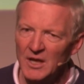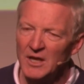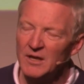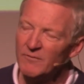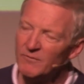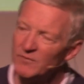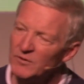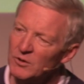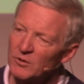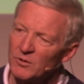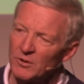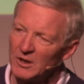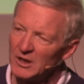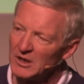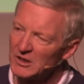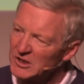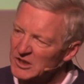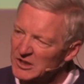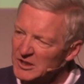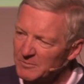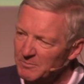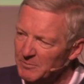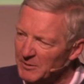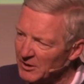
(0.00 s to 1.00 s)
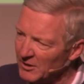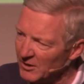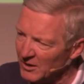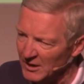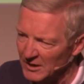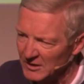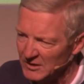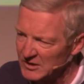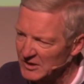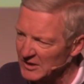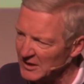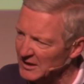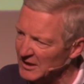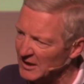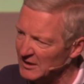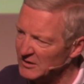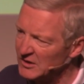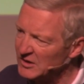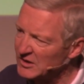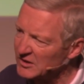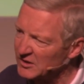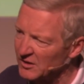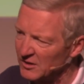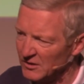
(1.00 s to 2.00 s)
if you're experiencing
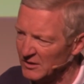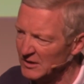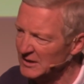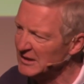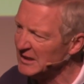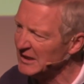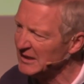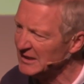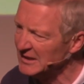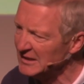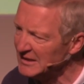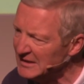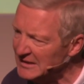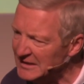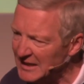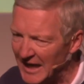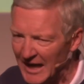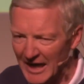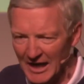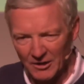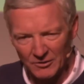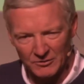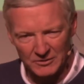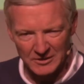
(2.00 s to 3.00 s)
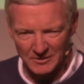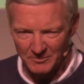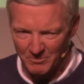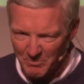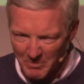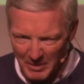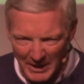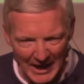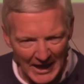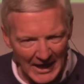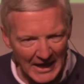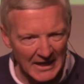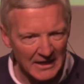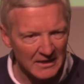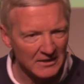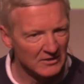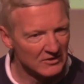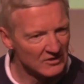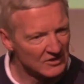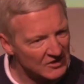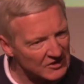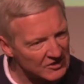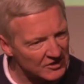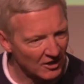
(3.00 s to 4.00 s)
uncertainty and doubt and pain
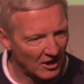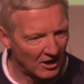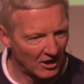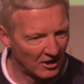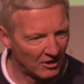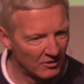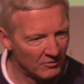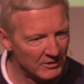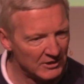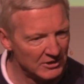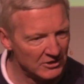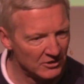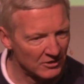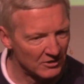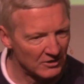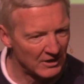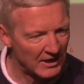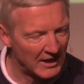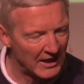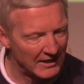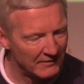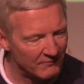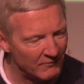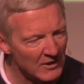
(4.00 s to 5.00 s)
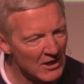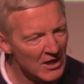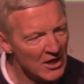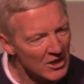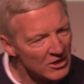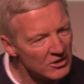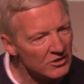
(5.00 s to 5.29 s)
and sorrow in your life,